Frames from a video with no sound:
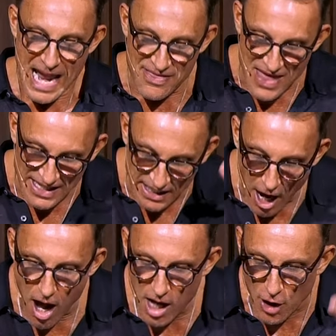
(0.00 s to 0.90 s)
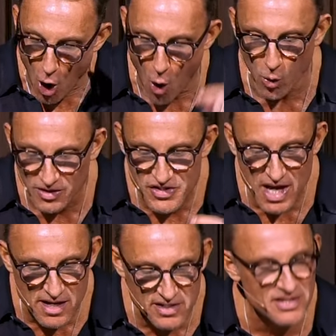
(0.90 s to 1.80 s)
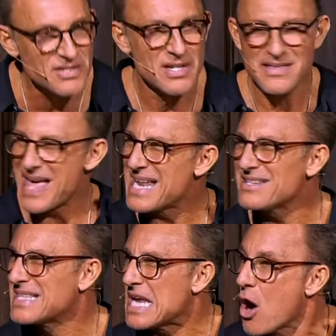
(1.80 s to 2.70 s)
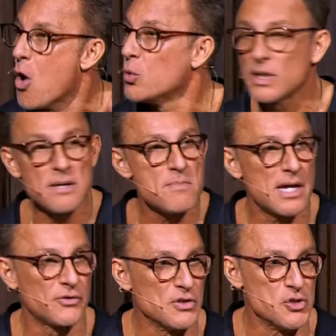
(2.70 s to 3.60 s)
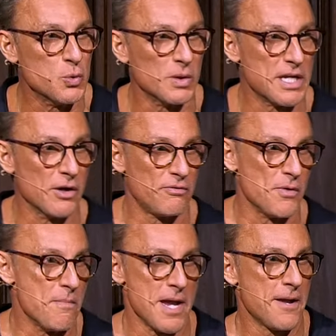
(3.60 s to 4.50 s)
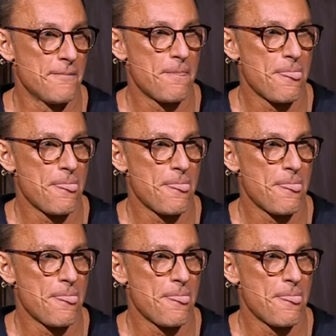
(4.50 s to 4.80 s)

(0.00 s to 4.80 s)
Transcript: And that God holds us, that is the only message you will hear from me.